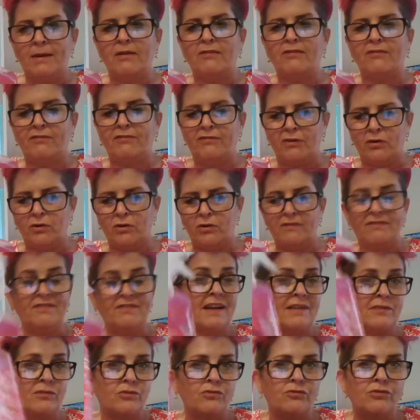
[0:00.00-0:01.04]
for
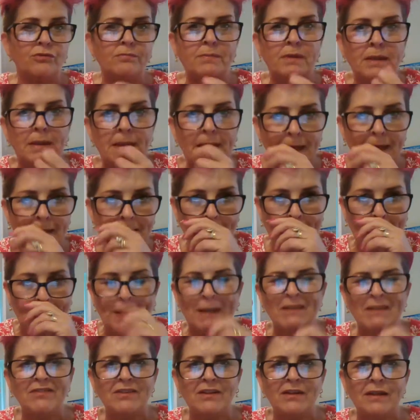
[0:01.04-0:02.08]
500ml. I shall
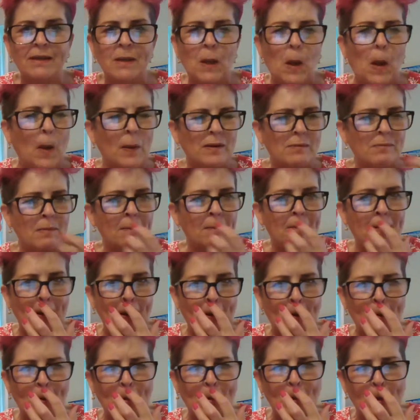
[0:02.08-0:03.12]
definitely, oh, it's made me
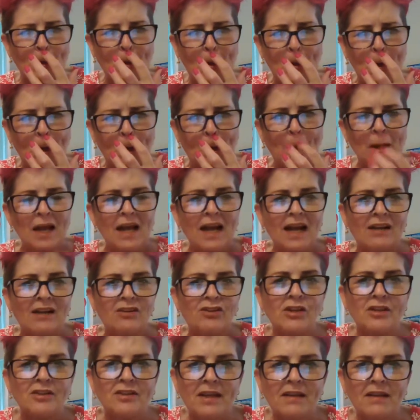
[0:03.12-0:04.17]
nourish. I
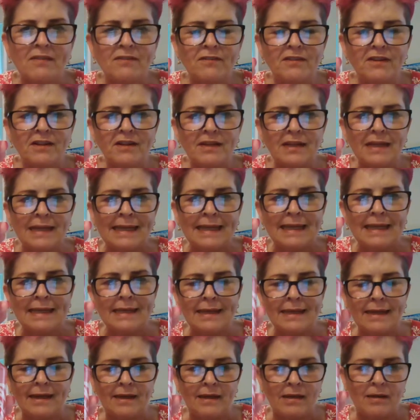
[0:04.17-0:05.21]
shall definitely
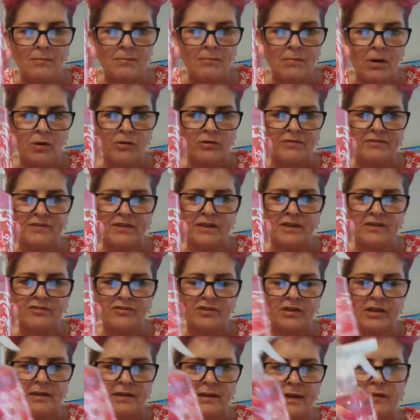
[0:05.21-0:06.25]
get more of
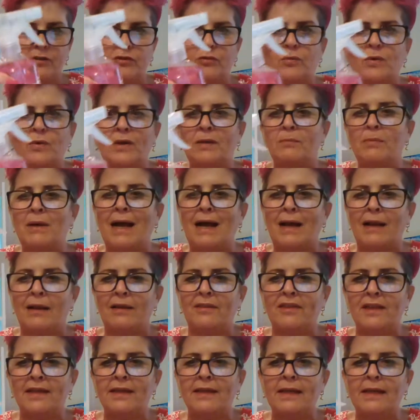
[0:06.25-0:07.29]
this next week, but I
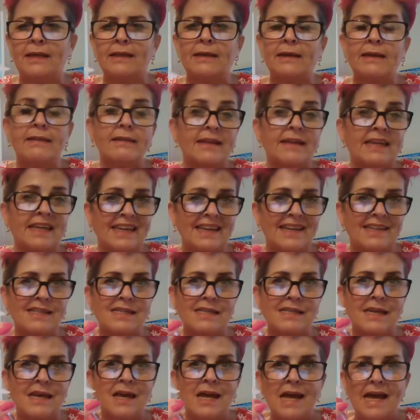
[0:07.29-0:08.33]
think I'll get the
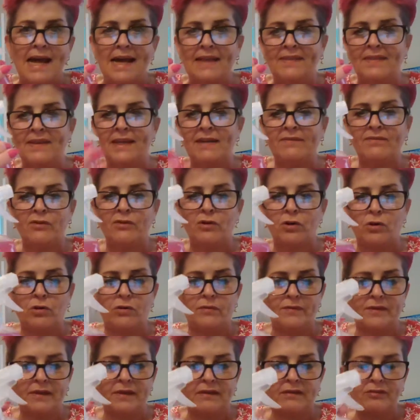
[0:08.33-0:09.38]
kit. And then I've got
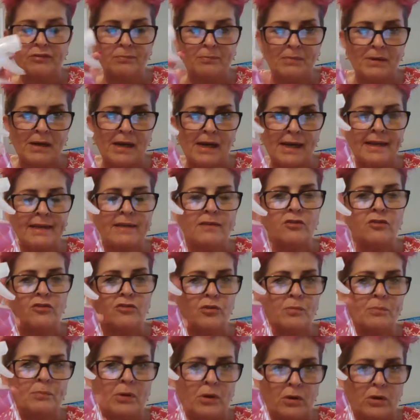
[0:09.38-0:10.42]
the spray, there's the
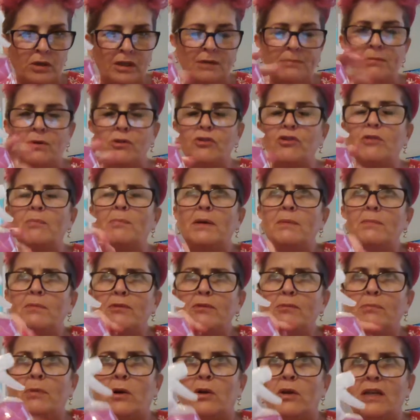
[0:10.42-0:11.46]
polish, multi-purpose
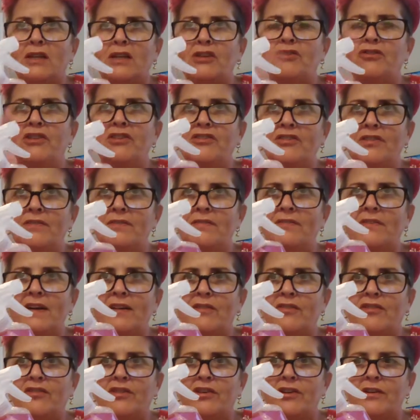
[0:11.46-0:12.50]
polish,
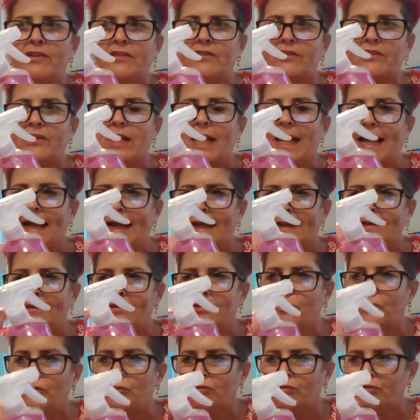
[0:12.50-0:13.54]
disinfectant, and
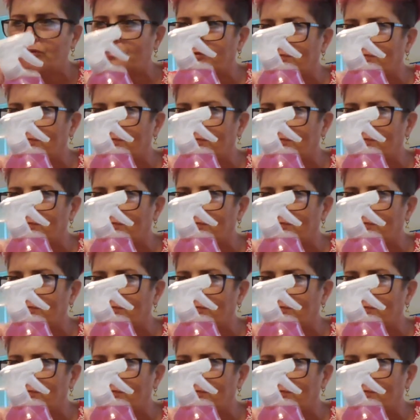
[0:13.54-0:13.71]
another